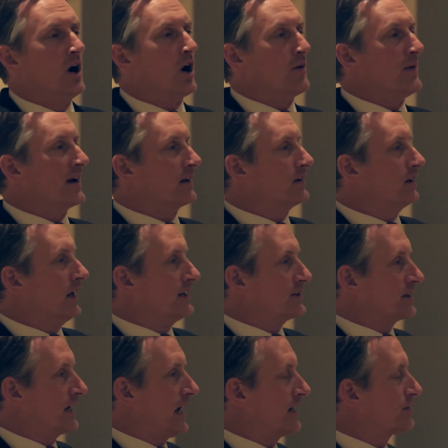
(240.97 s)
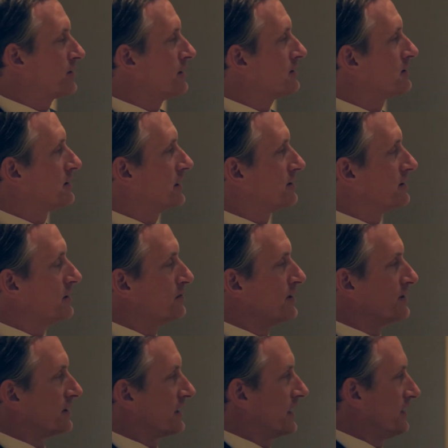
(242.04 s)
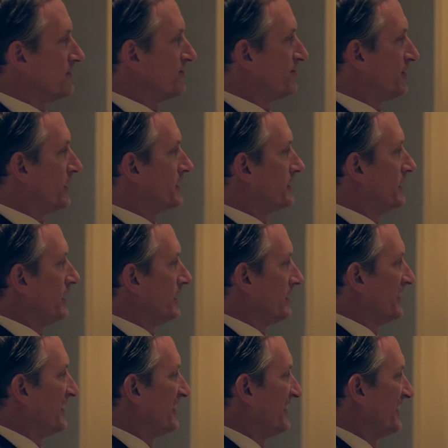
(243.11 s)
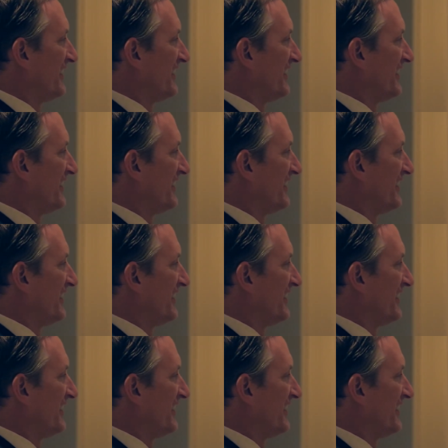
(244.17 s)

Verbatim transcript: Our medical education system is a conflicting